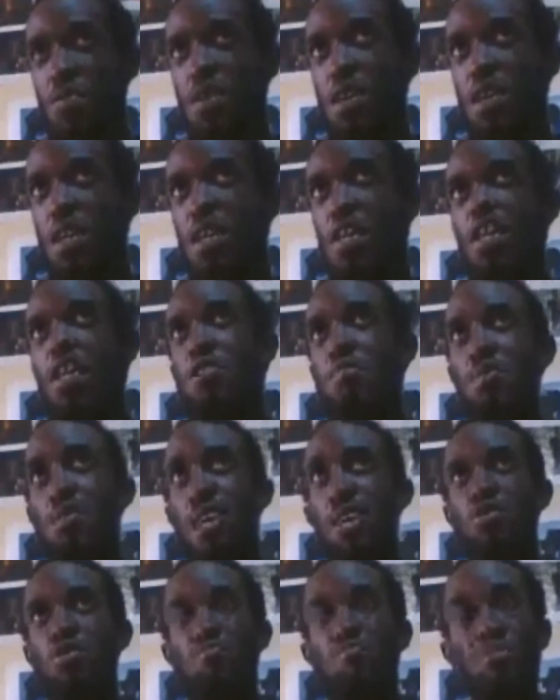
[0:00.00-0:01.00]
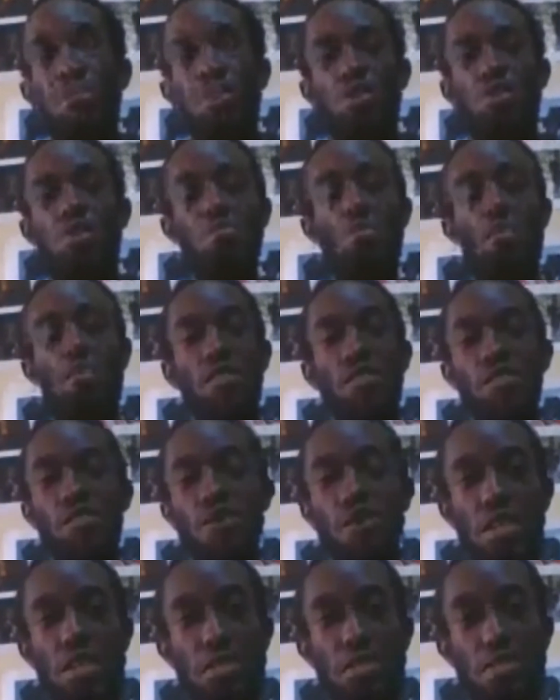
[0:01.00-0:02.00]
Okay, it's more like you're putting your
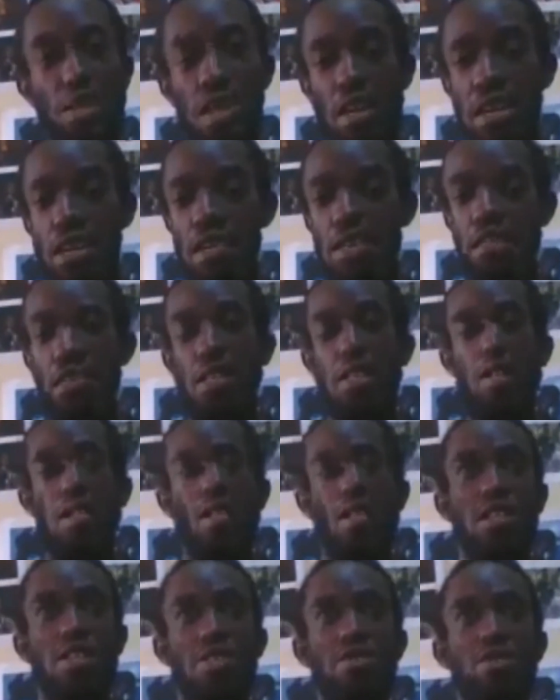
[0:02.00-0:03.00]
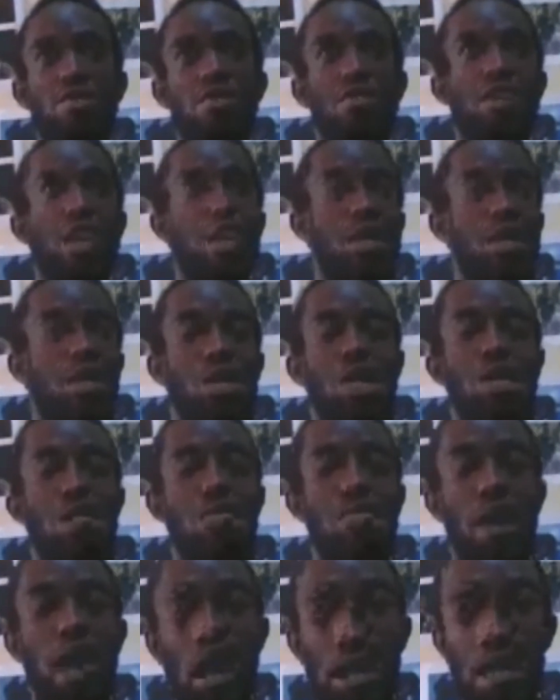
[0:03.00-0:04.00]
movie to display so you could
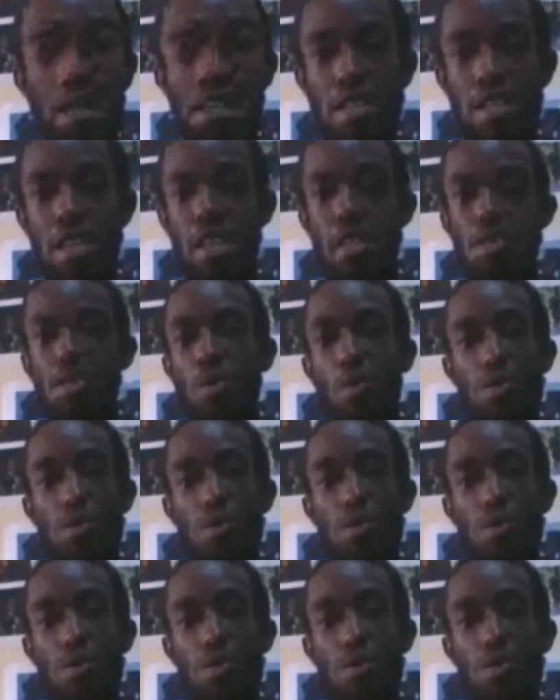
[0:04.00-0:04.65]
attract buyers and